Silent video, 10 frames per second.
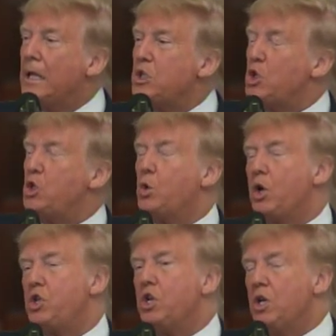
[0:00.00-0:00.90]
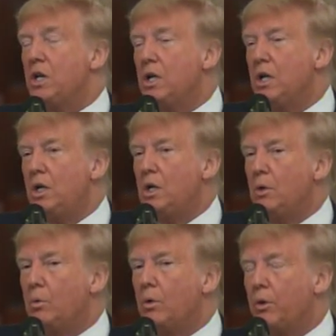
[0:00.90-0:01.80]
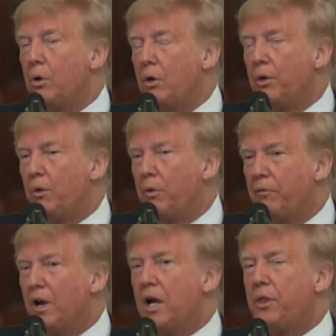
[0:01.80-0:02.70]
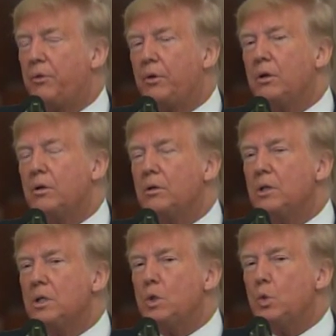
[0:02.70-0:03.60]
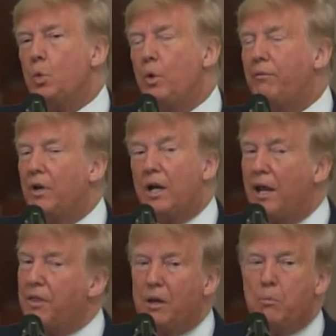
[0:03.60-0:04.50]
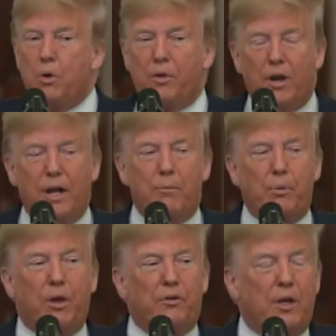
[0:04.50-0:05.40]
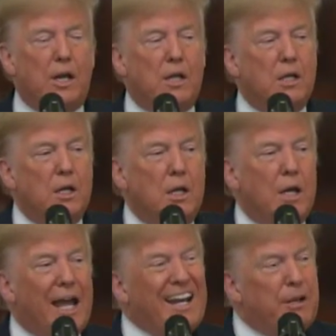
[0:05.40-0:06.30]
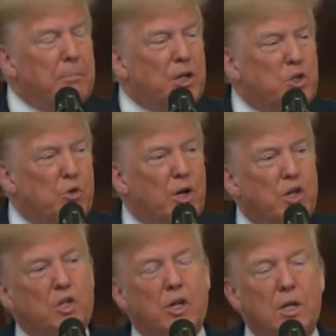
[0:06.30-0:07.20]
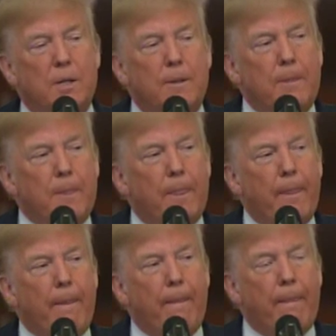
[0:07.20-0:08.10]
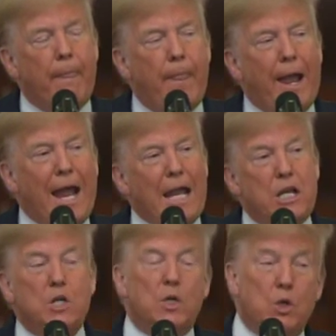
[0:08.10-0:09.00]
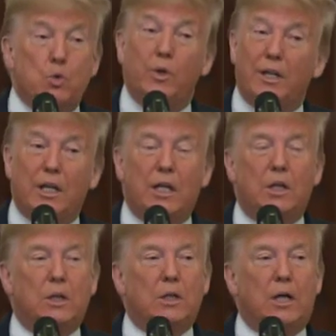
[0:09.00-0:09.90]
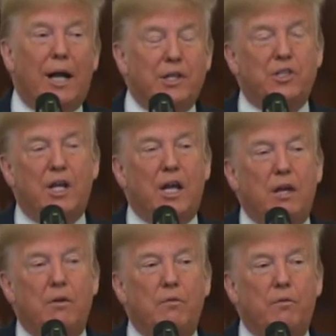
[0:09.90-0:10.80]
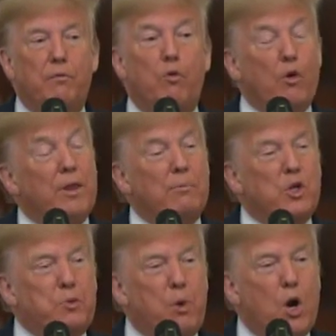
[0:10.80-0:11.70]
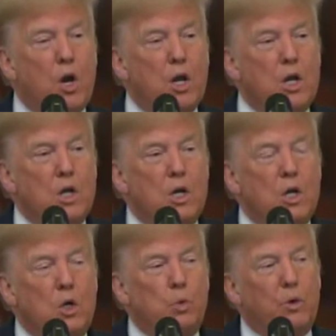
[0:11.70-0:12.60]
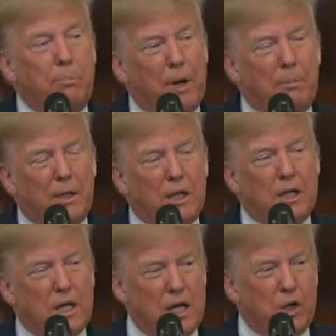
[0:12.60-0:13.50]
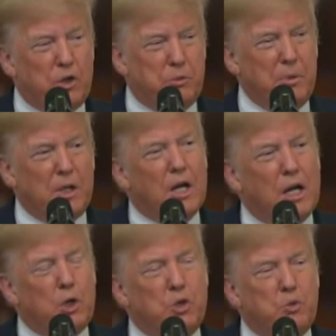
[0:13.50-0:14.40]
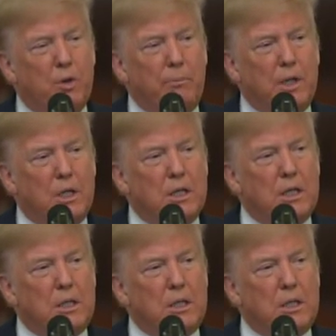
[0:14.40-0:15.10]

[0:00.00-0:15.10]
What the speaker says: situation. With all that we've gone through, we've done, I think, more than any president and administration. And really, I say, for the most part, Republican congressmen, congresswomen,